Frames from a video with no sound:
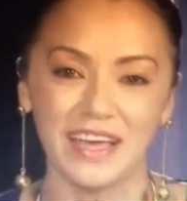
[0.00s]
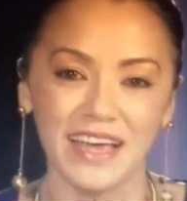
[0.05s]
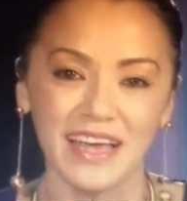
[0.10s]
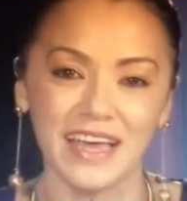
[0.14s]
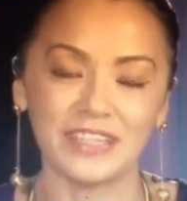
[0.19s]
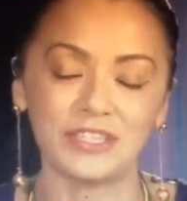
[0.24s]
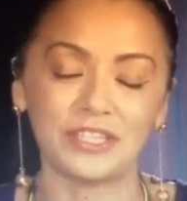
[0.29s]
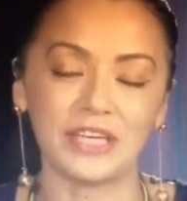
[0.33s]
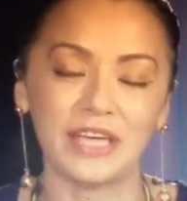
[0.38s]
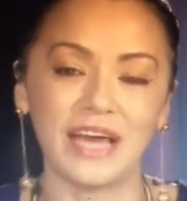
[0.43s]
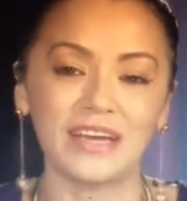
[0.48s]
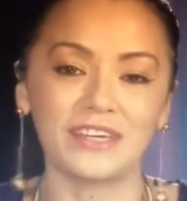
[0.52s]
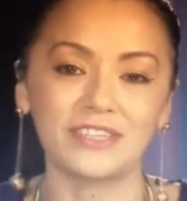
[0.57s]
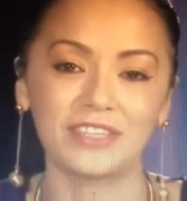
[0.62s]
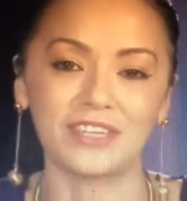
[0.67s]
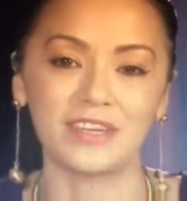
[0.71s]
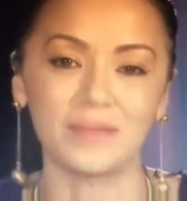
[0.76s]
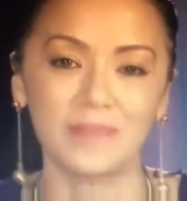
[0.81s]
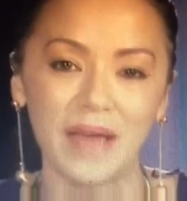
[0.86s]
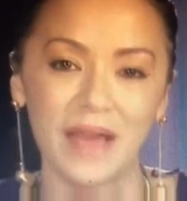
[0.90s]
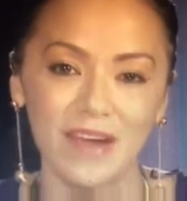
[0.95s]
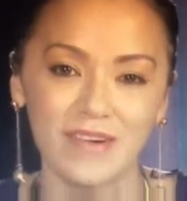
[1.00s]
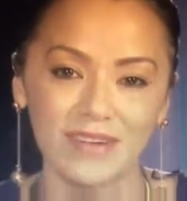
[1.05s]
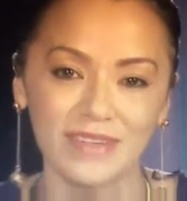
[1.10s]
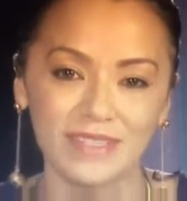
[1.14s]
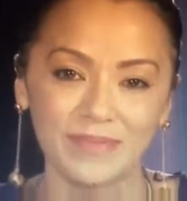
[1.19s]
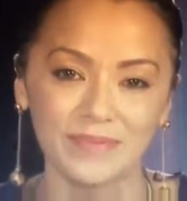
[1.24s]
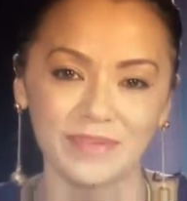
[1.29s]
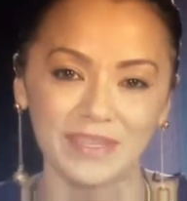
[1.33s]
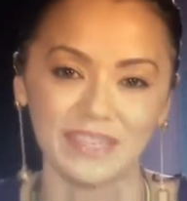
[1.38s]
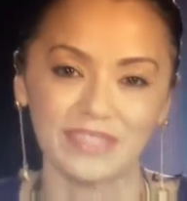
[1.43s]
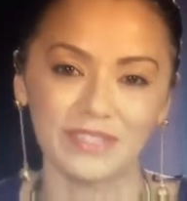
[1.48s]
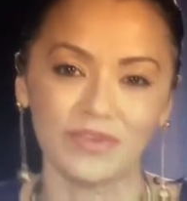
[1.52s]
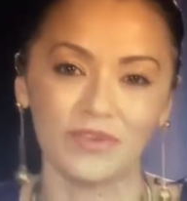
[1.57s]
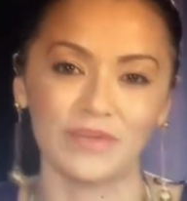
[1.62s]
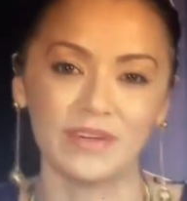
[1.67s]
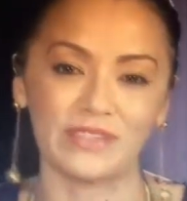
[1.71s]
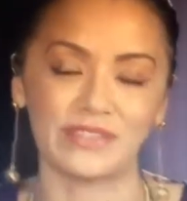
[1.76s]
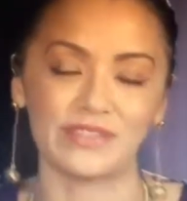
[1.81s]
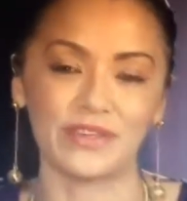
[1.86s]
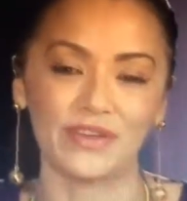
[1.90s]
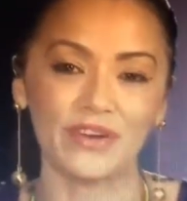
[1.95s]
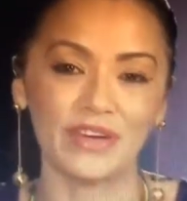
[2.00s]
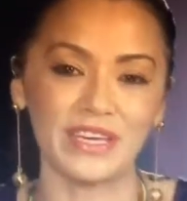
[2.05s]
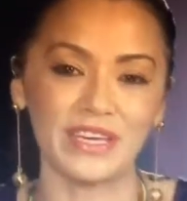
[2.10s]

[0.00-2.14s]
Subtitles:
and talented Paris, with his almost 30